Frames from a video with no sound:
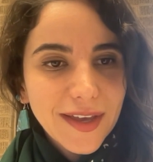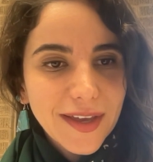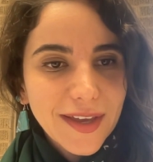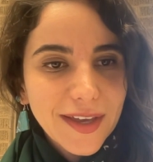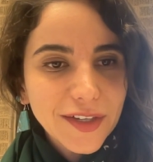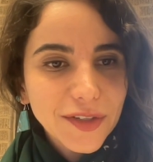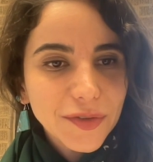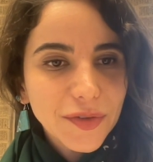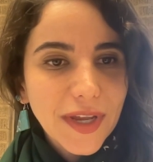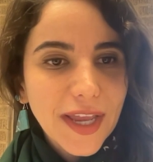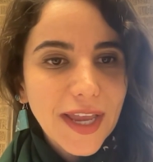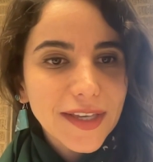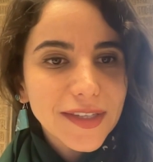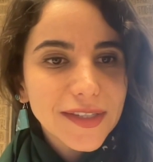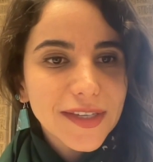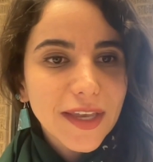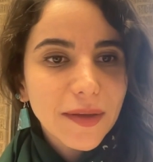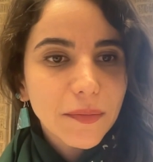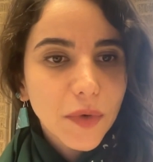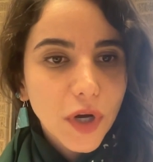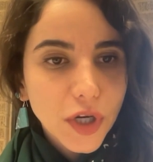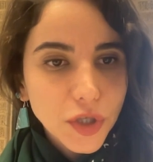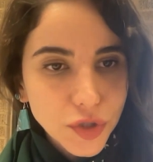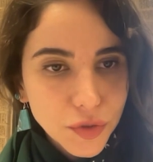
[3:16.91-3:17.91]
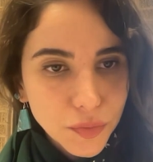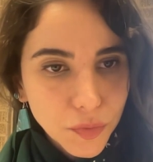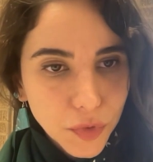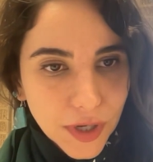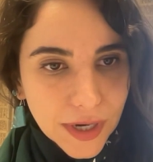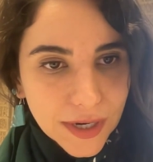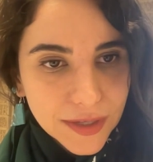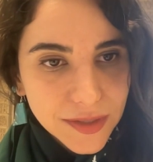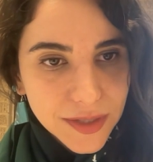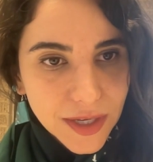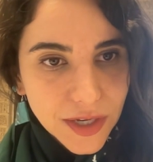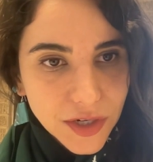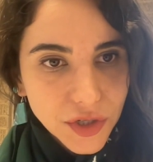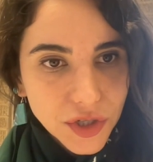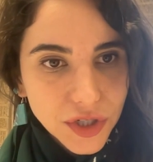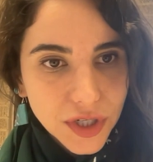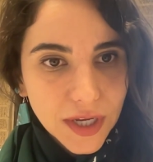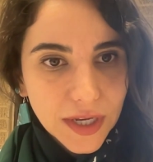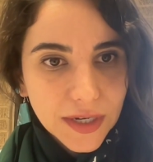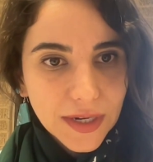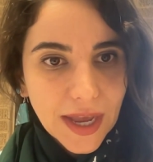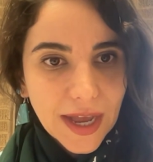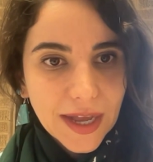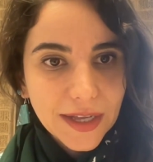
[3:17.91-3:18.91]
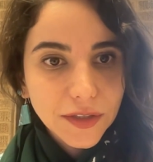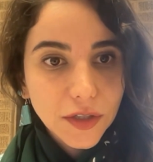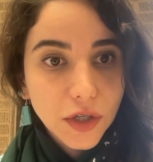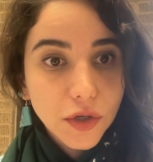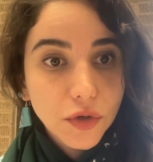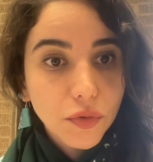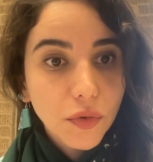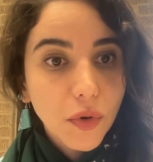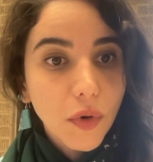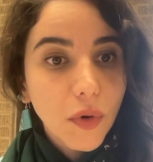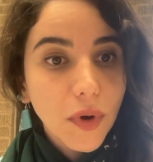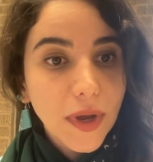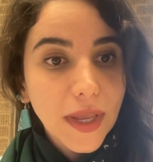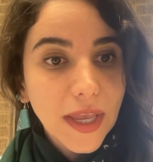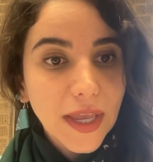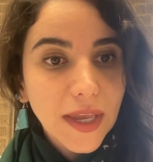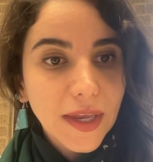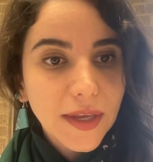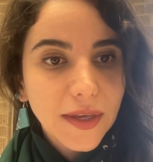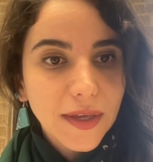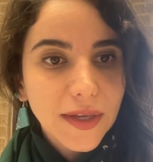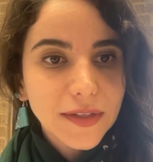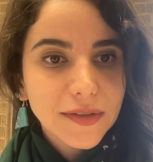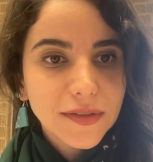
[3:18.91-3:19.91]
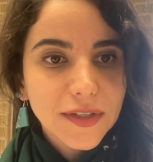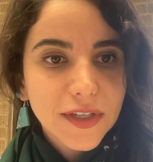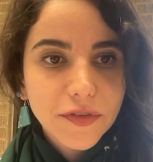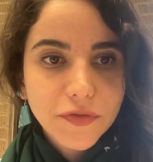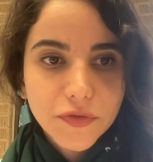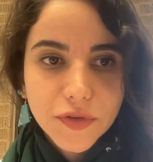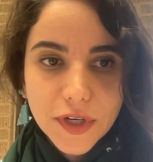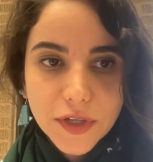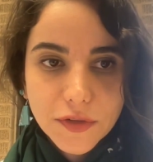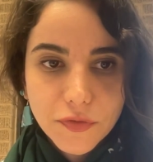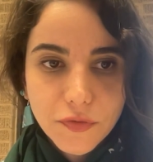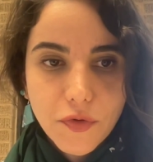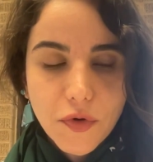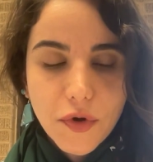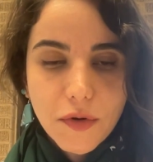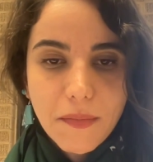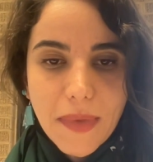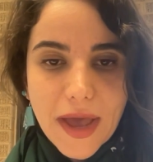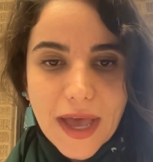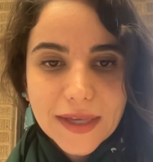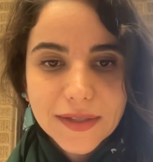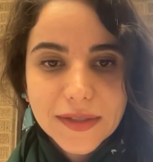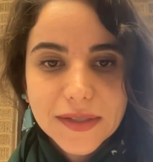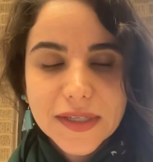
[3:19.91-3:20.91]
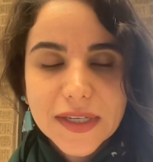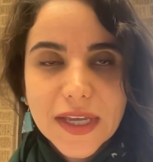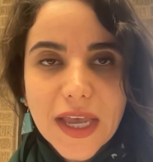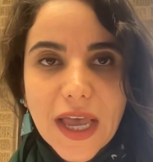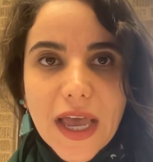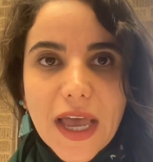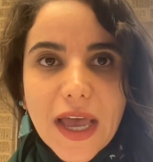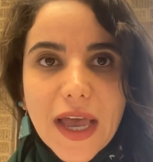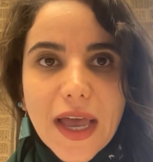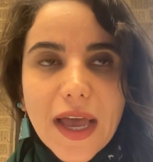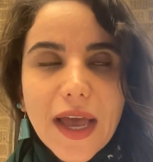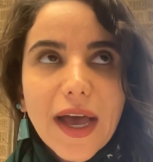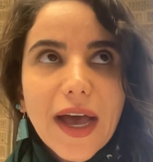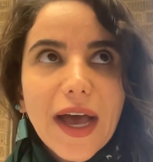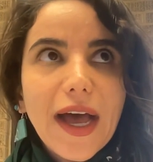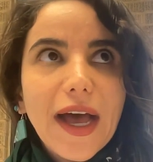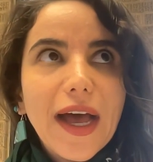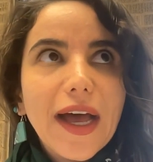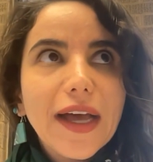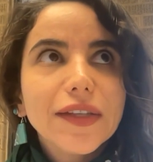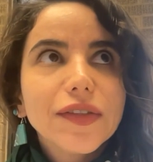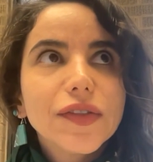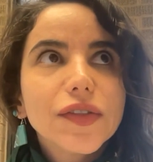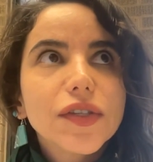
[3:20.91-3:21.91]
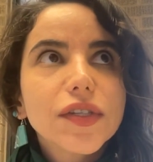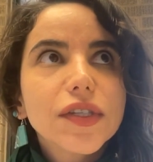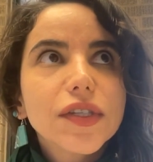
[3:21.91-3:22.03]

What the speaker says: creating much more attention and growing in different formats. And